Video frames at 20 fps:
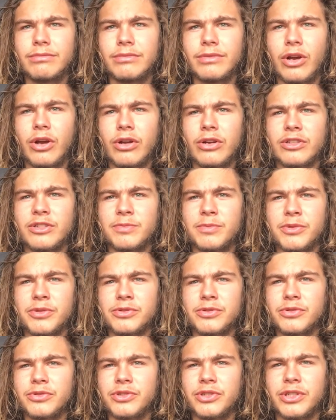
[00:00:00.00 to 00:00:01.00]
on a
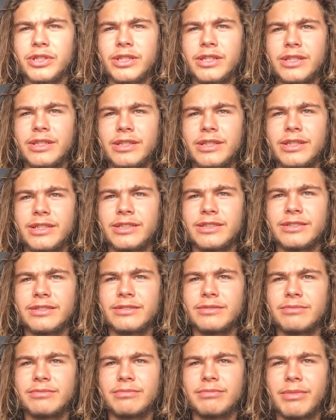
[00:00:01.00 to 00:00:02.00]
spiritual journey is
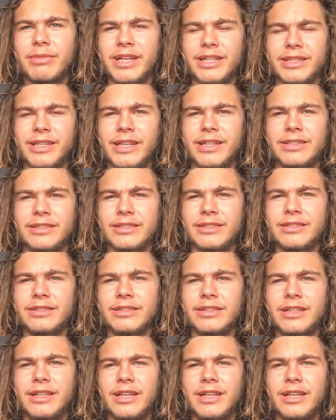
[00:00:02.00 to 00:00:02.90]
meditation.